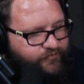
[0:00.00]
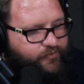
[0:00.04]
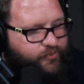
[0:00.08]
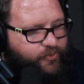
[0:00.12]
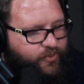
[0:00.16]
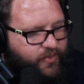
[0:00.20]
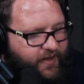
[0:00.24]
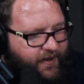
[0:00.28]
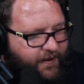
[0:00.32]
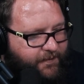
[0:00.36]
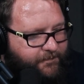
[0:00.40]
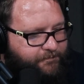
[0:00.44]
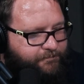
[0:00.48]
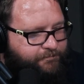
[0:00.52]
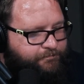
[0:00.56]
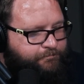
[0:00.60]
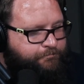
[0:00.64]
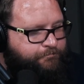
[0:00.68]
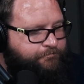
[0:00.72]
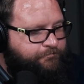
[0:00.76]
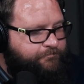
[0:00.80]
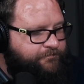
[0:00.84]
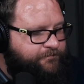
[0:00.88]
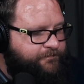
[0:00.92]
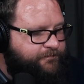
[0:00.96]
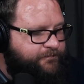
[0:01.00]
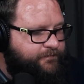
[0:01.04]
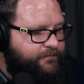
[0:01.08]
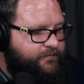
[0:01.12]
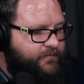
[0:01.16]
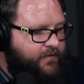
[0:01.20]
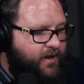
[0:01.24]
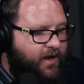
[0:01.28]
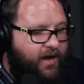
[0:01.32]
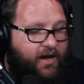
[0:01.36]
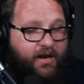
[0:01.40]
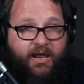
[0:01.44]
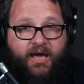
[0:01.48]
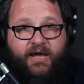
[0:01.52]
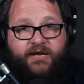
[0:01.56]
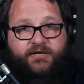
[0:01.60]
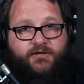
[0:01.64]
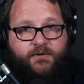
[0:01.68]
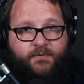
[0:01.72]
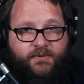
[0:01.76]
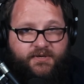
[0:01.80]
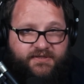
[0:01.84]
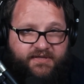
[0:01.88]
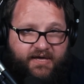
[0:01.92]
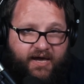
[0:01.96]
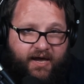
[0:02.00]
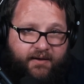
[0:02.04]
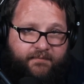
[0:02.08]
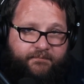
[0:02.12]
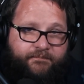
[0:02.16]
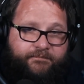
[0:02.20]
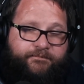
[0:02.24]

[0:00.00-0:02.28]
yep, I like doing that.